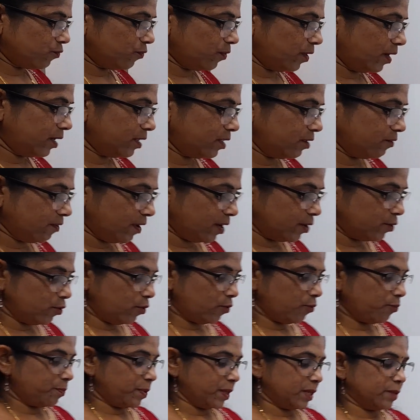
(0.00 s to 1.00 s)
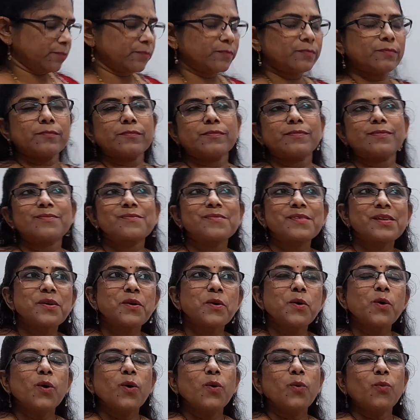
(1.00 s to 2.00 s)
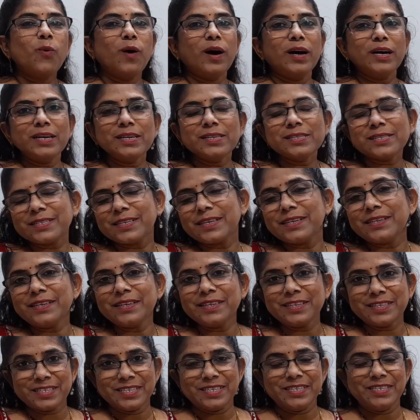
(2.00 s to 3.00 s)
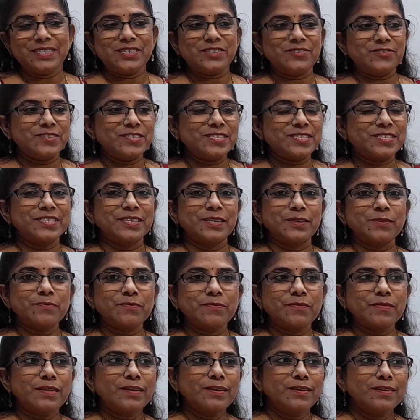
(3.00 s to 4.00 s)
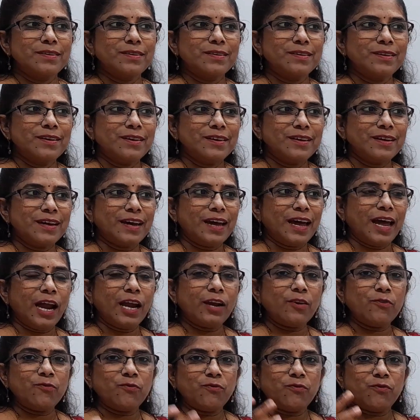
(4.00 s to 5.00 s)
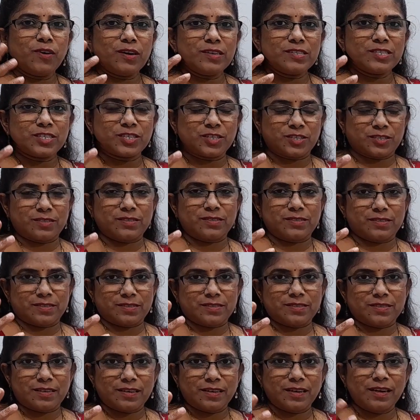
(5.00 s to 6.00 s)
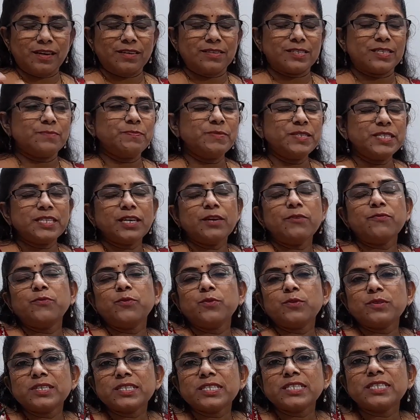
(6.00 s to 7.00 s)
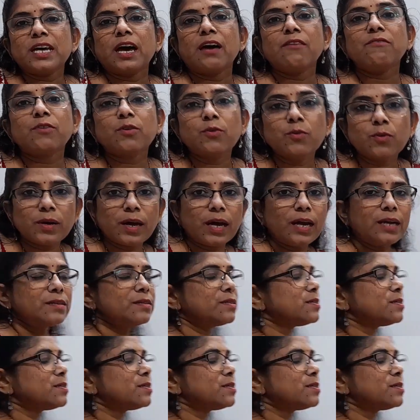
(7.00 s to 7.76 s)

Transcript: find the value of p. Why I said it interesting at first glance, means if you just have a look at